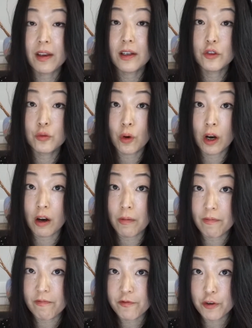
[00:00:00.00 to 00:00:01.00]
draw
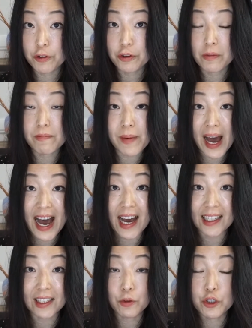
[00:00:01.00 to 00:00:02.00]
further
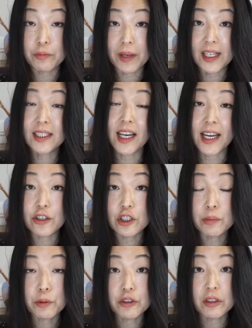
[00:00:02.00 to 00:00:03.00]
back, which makes the
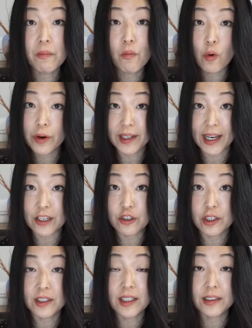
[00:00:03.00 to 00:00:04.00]
anxious person more
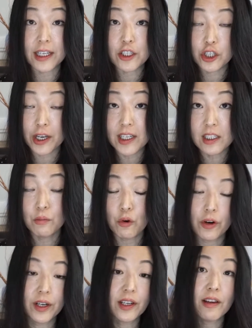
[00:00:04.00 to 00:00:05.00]
anxious, and they chase
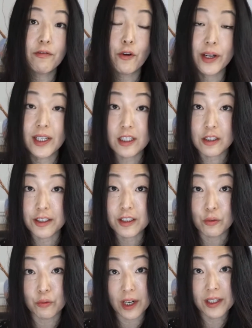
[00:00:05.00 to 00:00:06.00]
more, and the avoidant starts
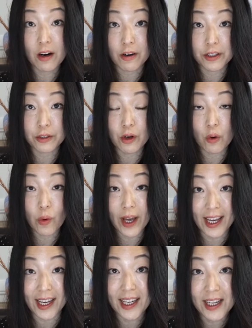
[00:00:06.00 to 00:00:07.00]
to run harder
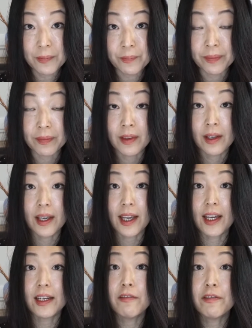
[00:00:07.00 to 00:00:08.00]
away.
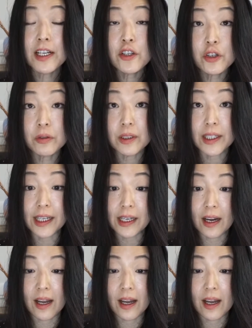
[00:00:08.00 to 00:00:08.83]
And eventually,